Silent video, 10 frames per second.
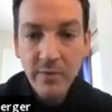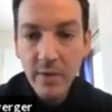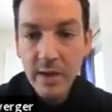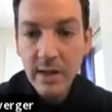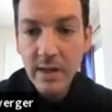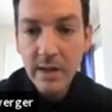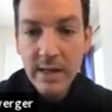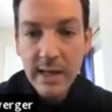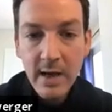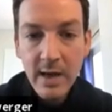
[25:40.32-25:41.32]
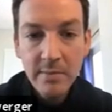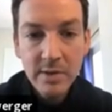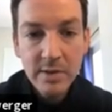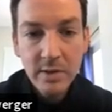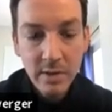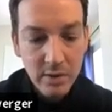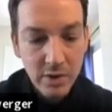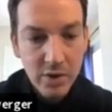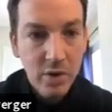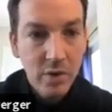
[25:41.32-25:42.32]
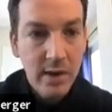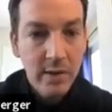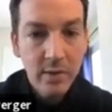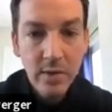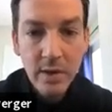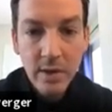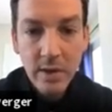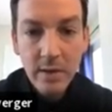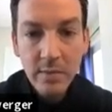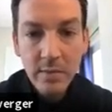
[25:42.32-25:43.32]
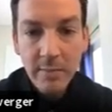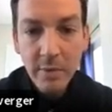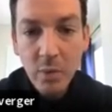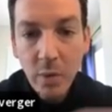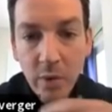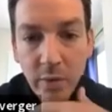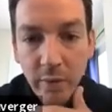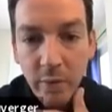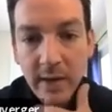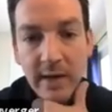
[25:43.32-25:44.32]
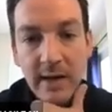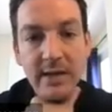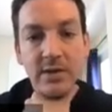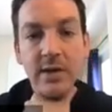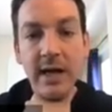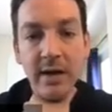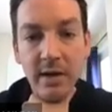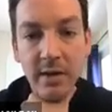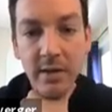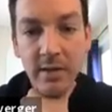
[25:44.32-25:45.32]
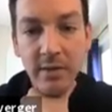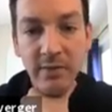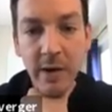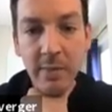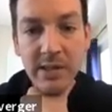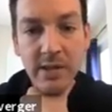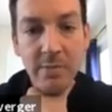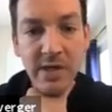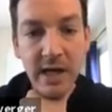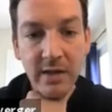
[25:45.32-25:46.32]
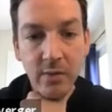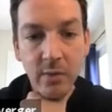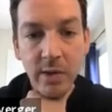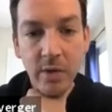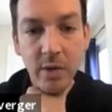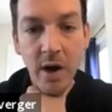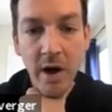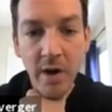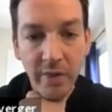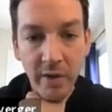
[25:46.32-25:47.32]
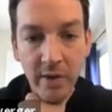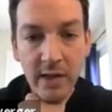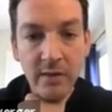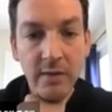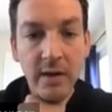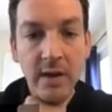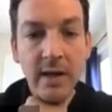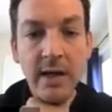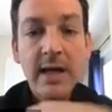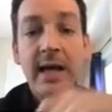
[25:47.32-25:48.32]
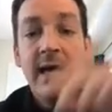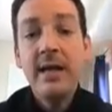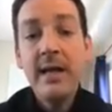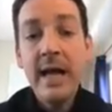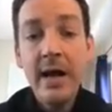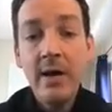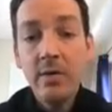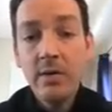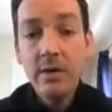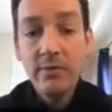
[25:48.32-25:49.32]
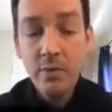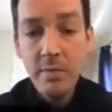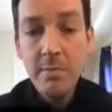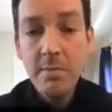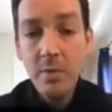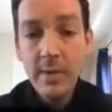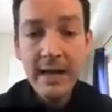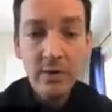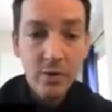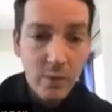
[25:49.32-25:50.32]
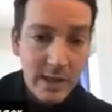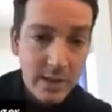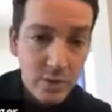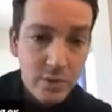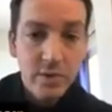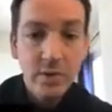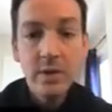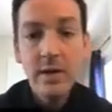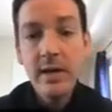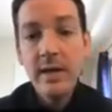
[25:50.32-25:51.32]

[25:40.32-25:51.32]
for now, I'm just going to show you how to. I'm going to walk you through what it does. So again, the Firebase object, we call auth on it. And now, if you remember, we had create user,